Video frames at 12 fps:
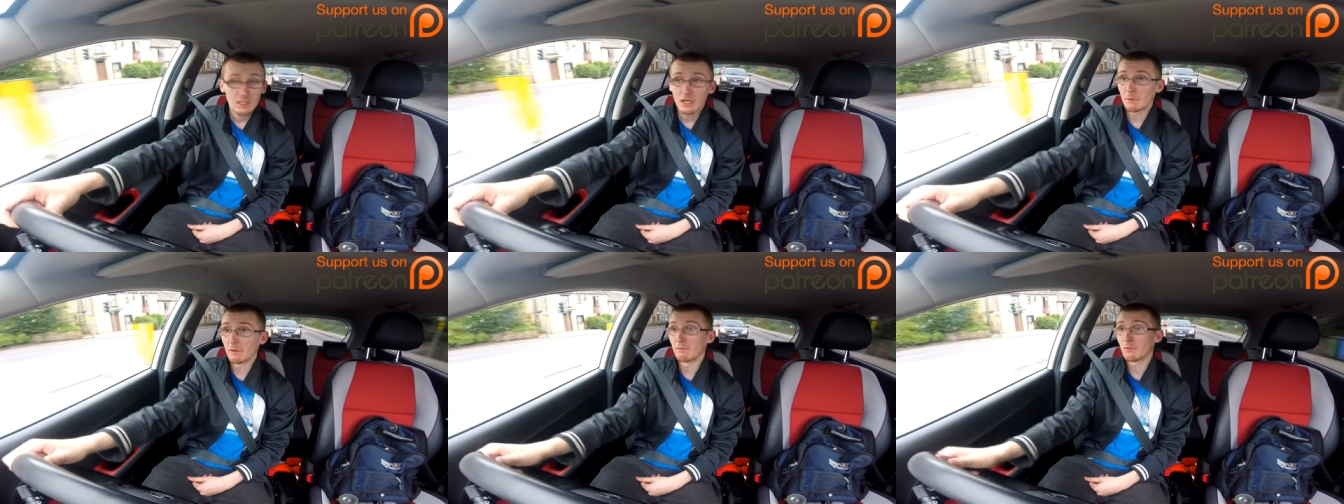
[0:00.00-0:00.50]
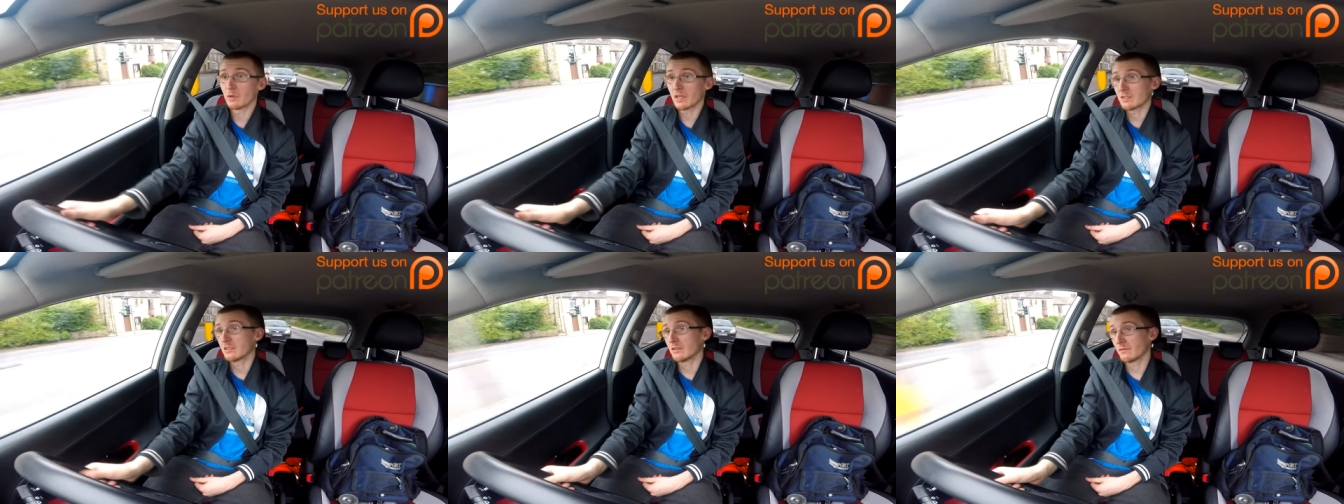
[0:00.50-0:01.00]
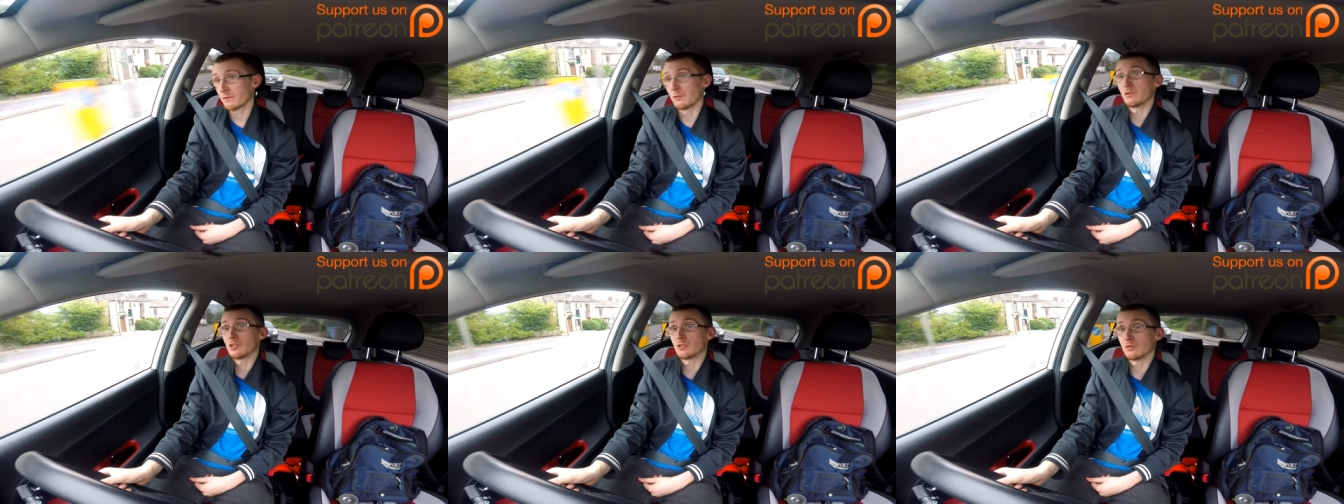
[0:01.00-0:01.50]
However, we had a few
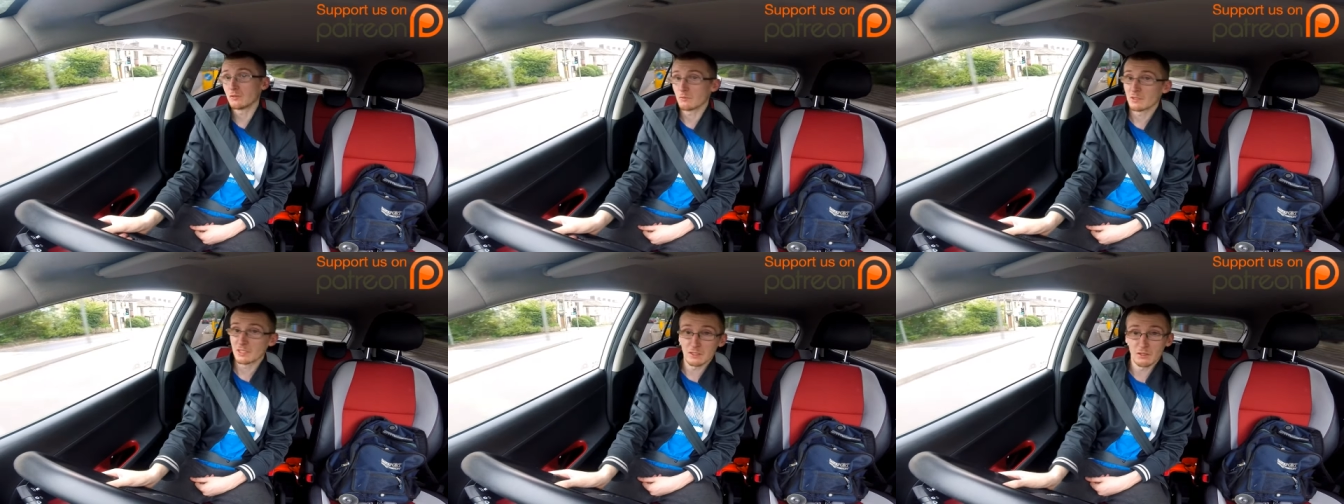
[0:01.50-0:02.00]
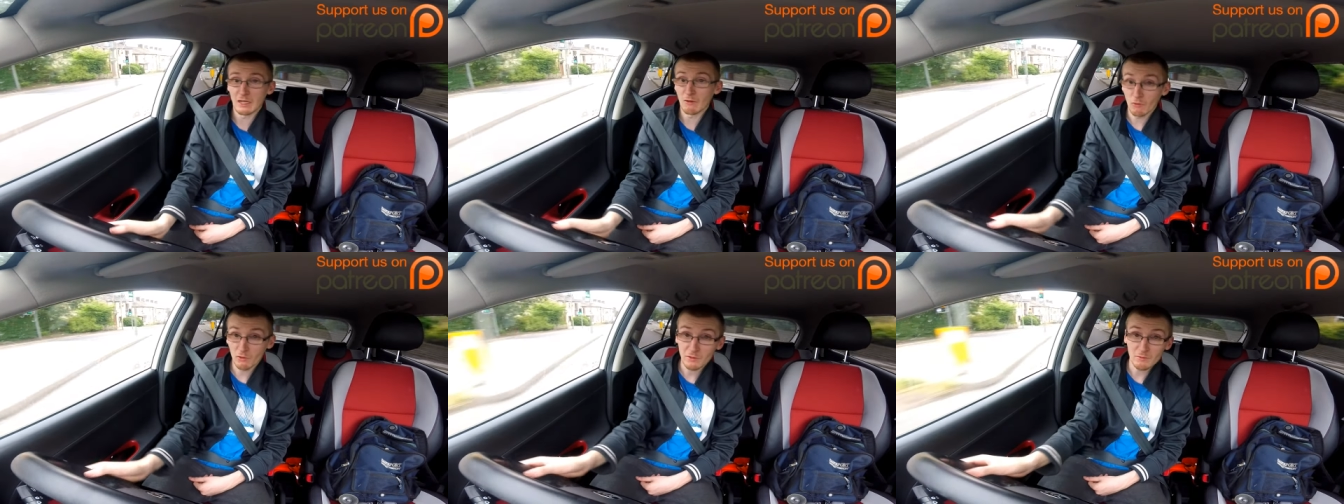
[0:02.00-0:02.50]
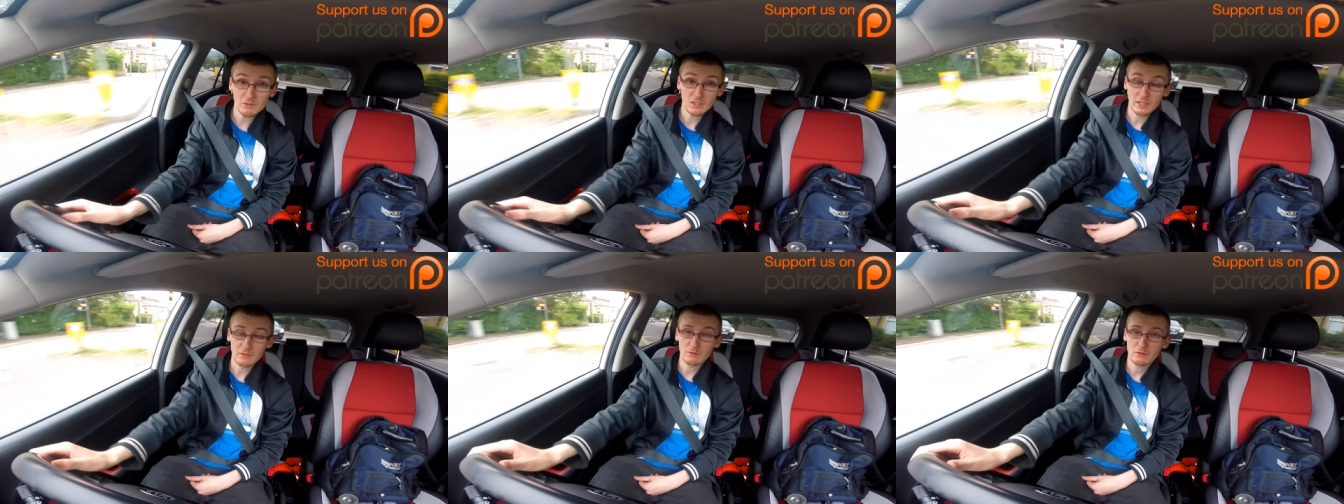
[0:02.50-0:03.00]
issues. We didn't know how long it would take us